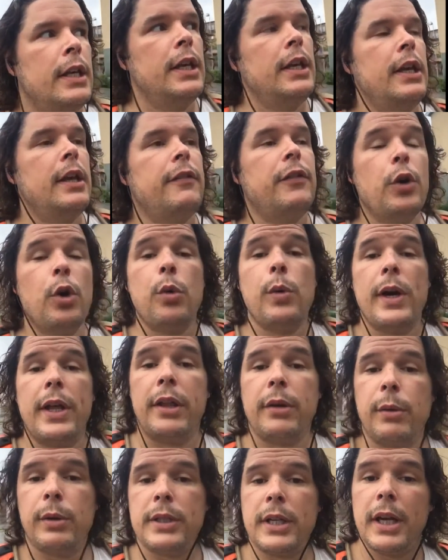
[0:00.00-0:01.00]
if your
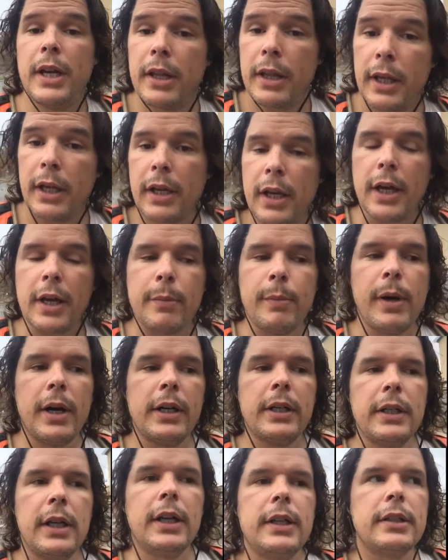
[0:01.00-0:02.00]
weather was anything like
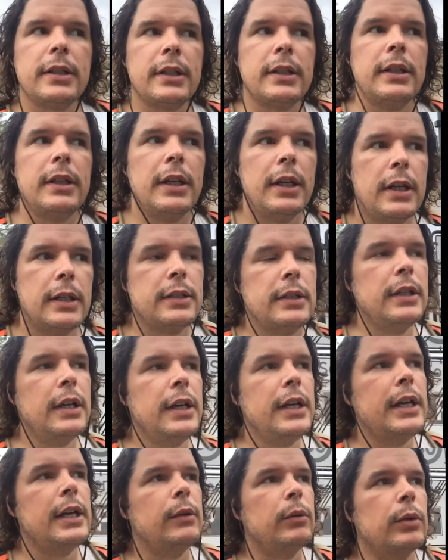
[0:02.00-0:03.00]
mine last
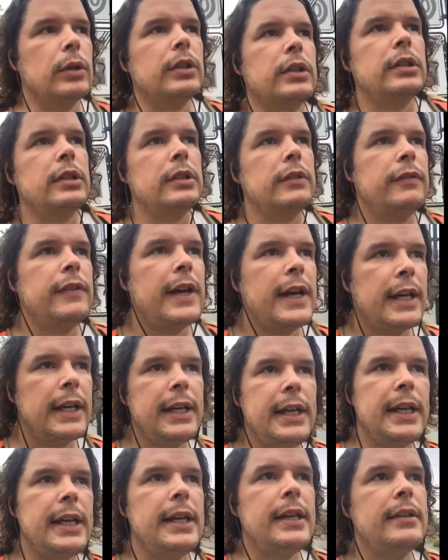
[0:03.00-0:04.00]
night, it was
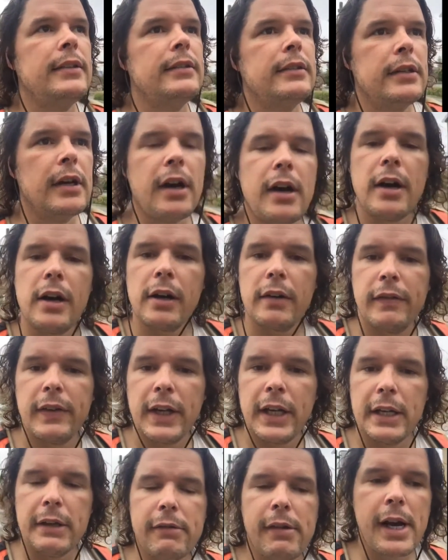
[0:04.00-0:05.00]
fairly dark,
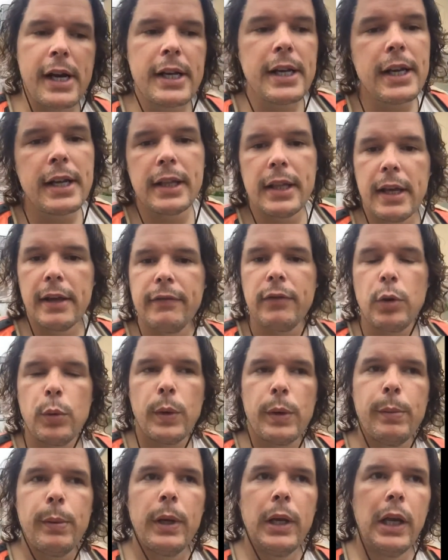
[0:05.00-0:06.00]
fairly rainy, and therefore
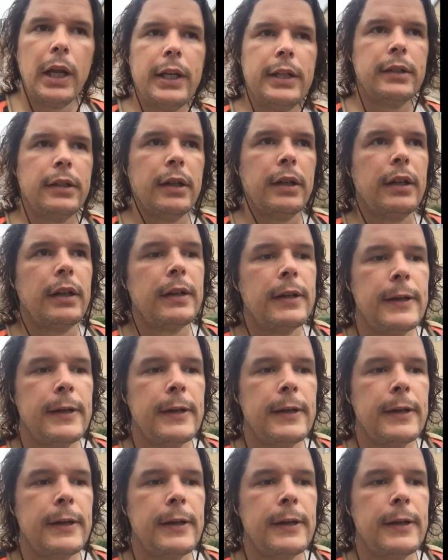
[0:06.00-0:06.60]
we put lights on.